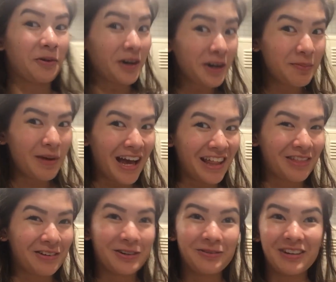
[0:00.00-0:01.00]
work
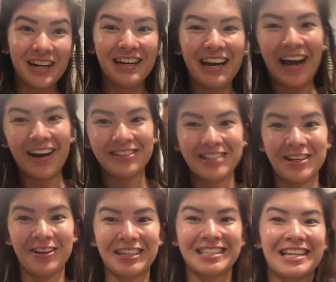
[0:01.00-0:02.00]
bathroom right now. So
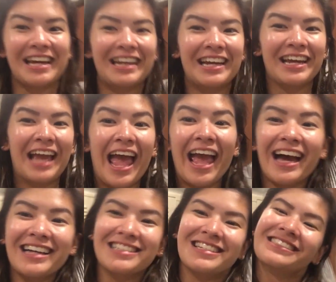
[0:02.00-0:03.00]
exciting.
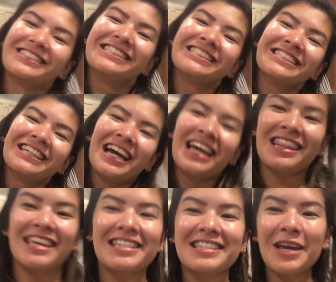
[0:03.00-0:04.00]
And
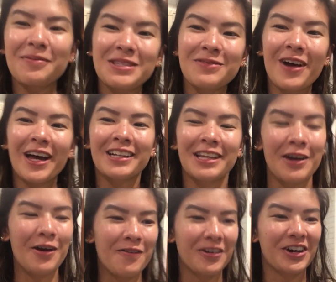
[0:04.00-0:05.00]
the exam is finally
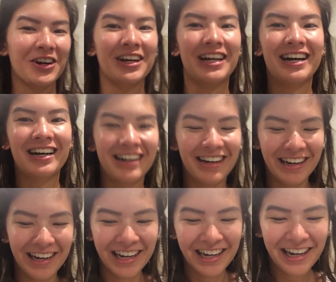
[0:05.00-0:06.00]
over.
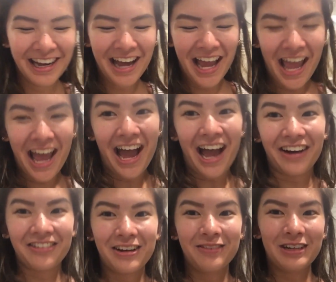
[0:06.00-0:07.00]
I
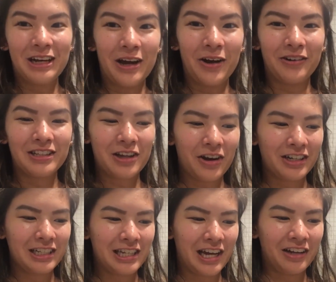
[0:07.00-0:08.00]
don't even know. It's hard to
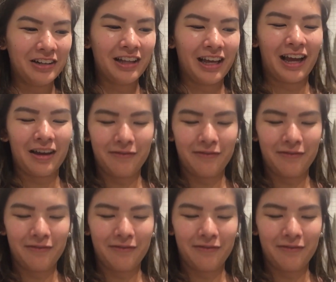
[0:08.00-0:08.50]
tell, like, I